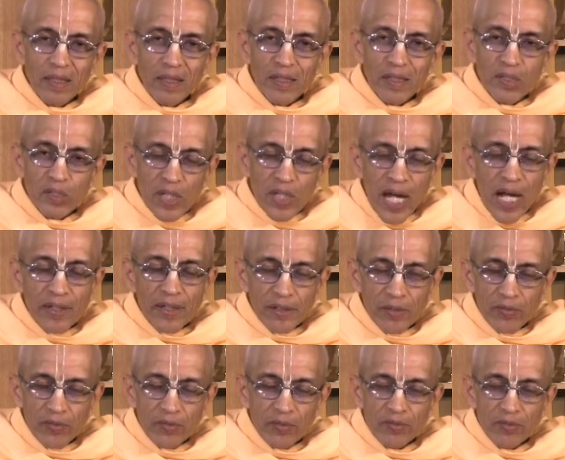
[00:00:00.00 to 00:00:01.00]
It is not
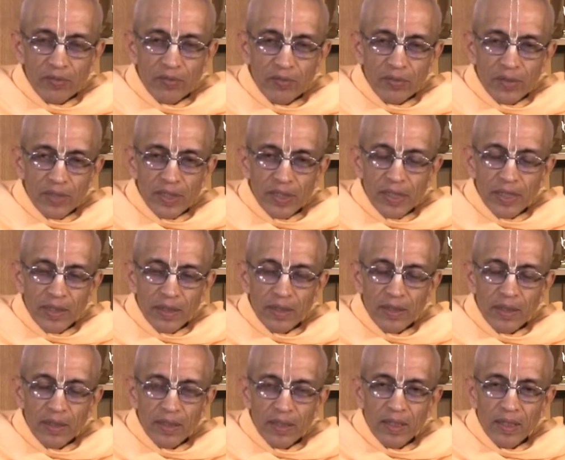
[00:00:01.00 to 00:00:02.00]
of
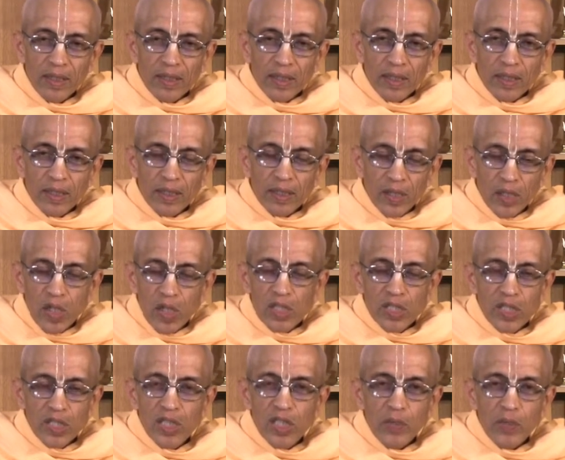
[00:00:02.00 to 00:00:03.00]
real uh,
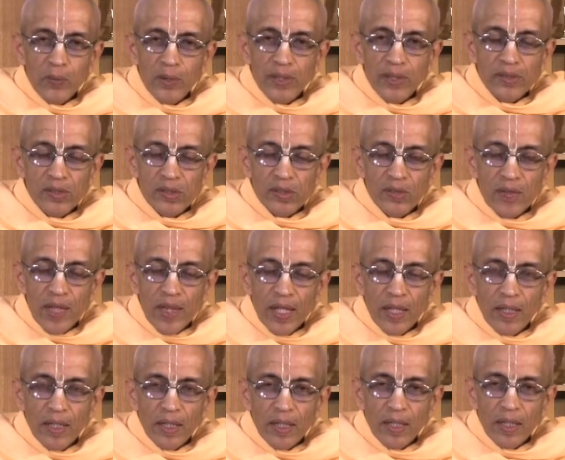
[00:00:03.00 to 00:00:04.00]
consequence
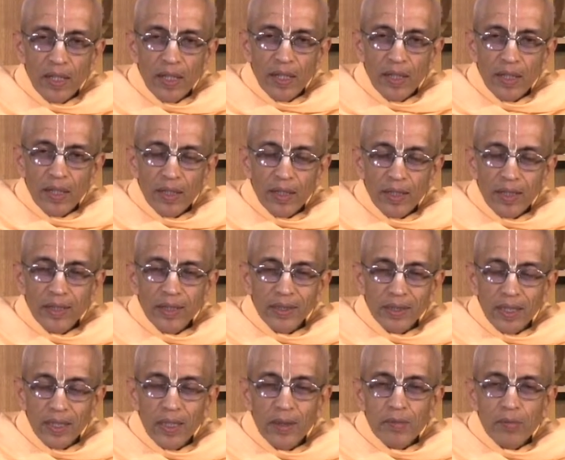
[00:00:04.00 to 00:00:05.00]
uh,
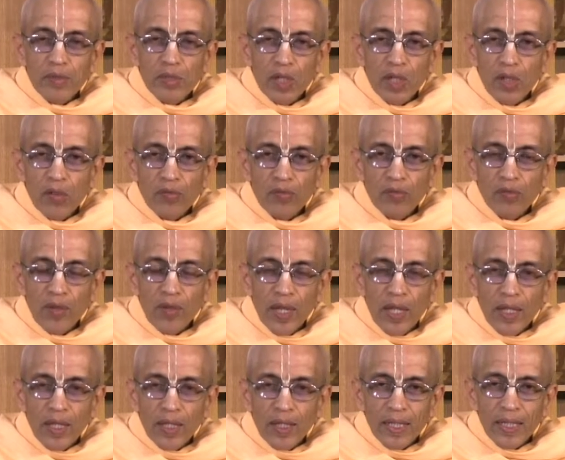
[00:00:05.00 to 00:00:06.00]
in terms of
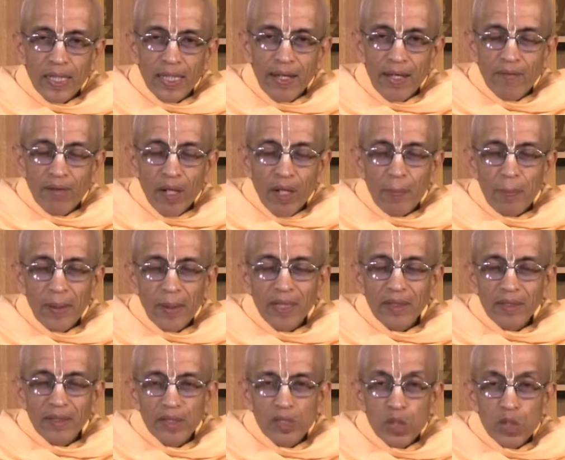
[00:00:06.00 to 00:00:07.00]

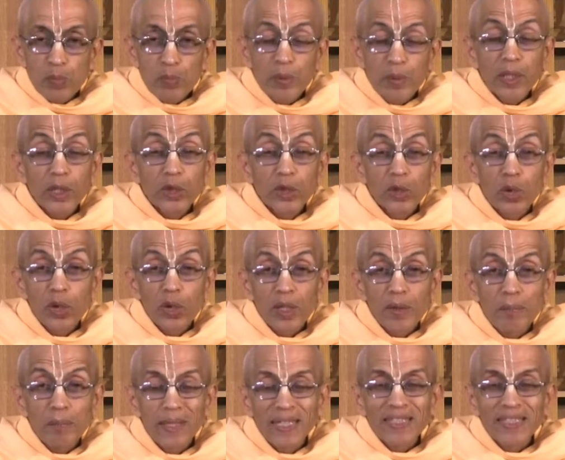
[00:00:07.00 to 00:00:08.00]
developing the spiritual
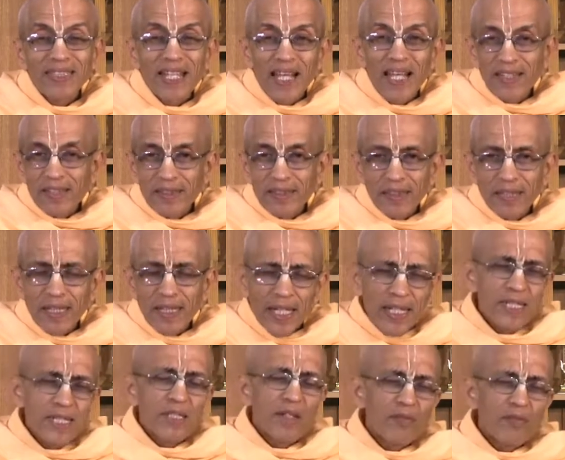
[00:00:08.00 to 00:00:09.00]
mentality,
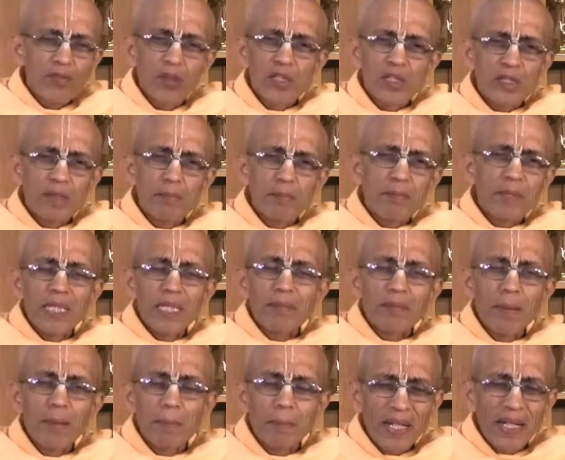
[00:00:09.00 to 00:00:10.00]
except for some
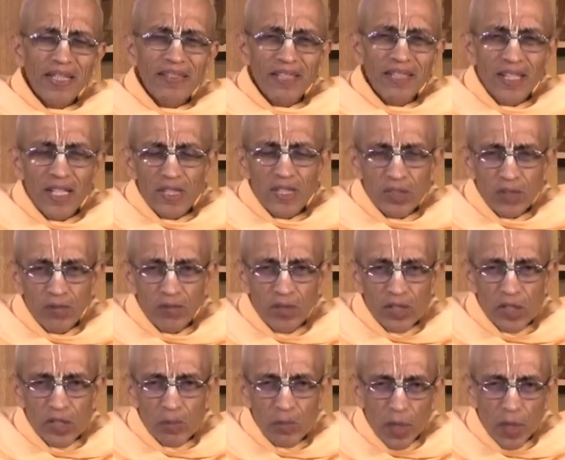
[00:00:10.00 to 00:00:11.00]
minimum maintenance of
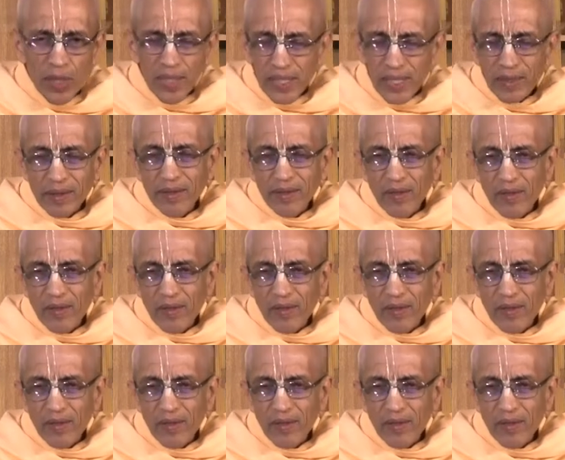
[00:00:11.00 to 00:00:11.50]
this body.